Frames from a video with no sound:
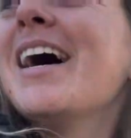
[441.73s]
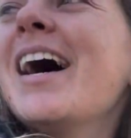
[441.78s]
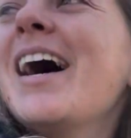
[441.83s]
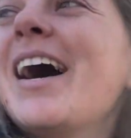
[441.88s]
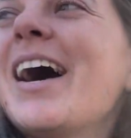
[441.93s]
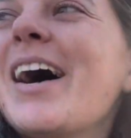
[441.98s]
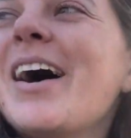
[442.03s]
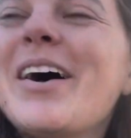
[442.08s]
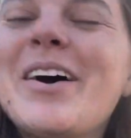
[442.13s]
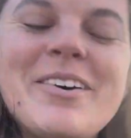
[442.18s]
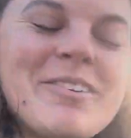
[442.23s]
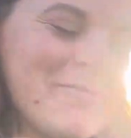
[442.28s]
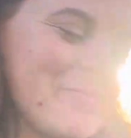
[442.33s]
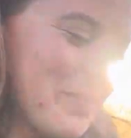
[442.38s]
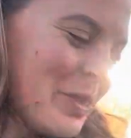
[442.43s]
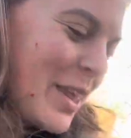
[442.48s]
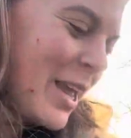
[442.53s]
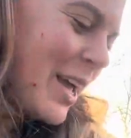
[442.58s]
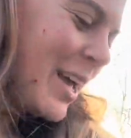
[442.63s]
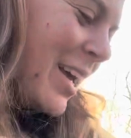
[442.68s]
I
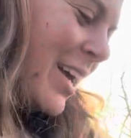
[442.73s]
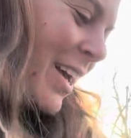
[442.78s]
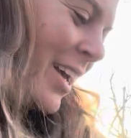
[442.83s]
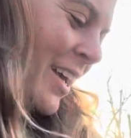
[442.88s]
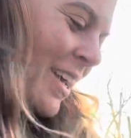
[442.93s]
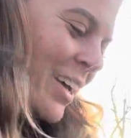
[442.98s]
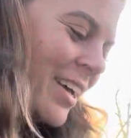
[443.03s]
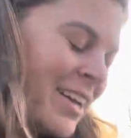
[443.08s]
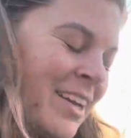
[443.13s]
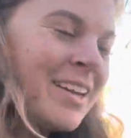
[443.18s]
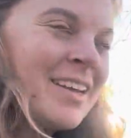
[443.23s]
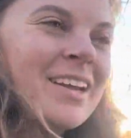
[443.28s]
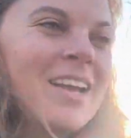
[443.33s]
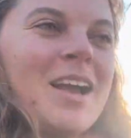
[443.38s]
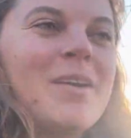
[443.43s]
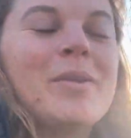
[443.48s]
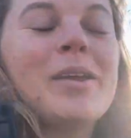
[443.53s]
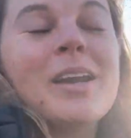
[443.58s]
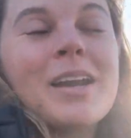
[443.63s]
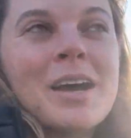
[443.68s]

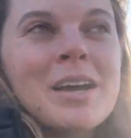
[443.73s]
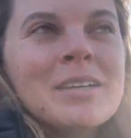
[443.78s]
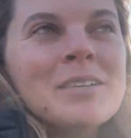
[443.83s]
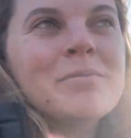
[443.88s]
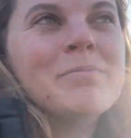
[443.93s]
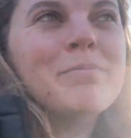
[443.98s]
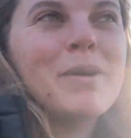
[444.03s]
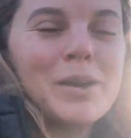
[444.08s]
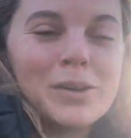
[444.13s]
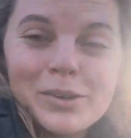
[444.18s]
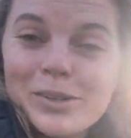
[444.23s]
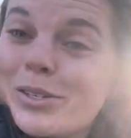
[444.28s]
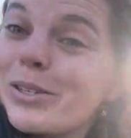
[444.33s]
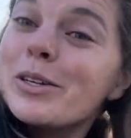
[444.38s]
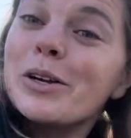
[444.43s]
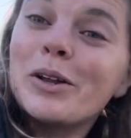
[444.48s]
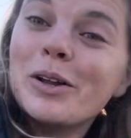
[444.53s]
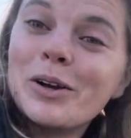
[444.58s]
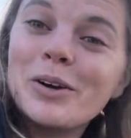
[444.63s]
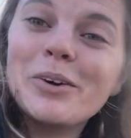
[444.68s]
mean, not better, it
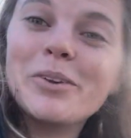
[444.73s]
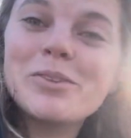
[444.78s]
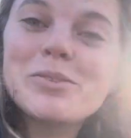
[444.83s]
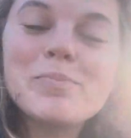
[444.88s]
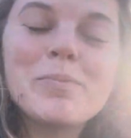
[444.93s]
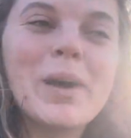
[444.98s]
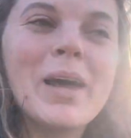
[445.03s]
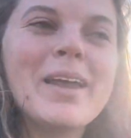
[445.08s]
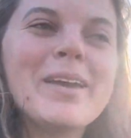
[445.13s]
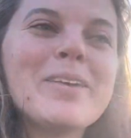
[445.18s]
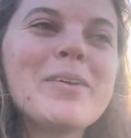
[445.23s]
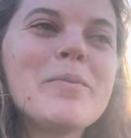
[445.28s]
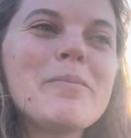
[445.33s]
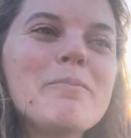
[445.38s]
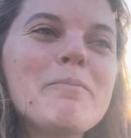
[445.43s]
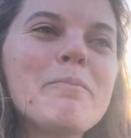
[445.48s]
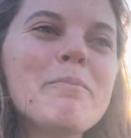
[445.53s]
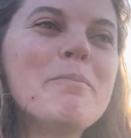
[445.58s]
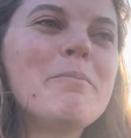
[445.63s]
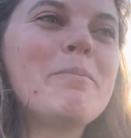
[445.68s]
still hurts, but
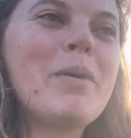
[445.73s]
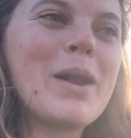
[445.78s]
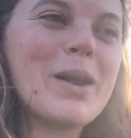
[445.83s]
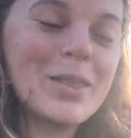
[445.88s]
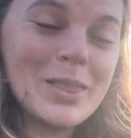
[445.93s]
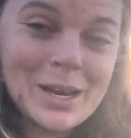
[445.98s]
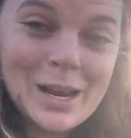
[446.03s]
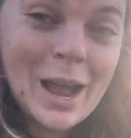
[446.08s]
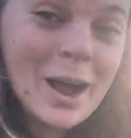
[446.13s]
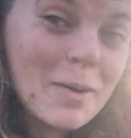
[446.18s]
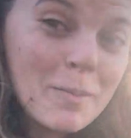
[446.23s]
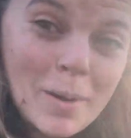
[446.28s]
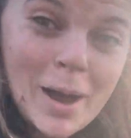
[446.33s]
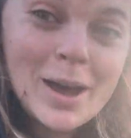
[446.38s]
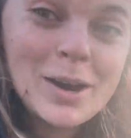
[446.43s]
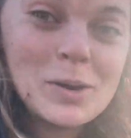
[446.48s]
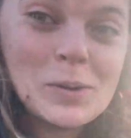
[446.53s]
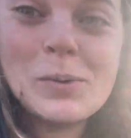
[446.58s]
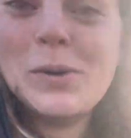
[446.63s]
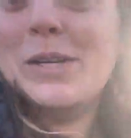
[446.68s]
better than how
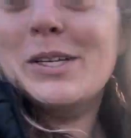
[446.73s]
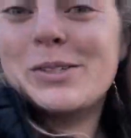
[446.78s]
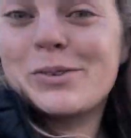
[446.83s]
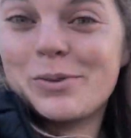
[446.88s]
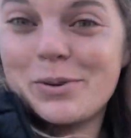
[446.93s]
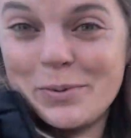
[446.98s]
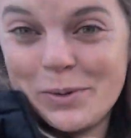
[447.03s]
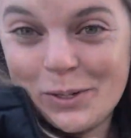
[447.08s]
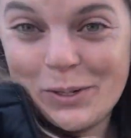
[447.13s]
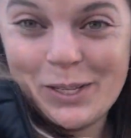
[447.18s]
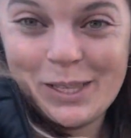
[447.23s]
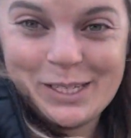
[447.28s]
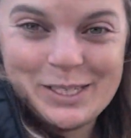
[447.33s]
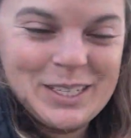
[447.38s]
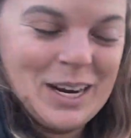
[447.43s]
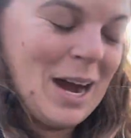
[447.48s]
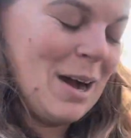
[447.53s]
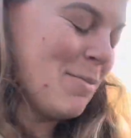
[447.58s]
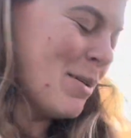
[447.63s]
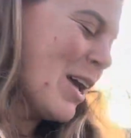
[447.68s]
bad it was from doing this
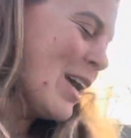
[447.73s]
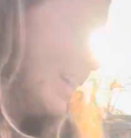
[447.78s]
top.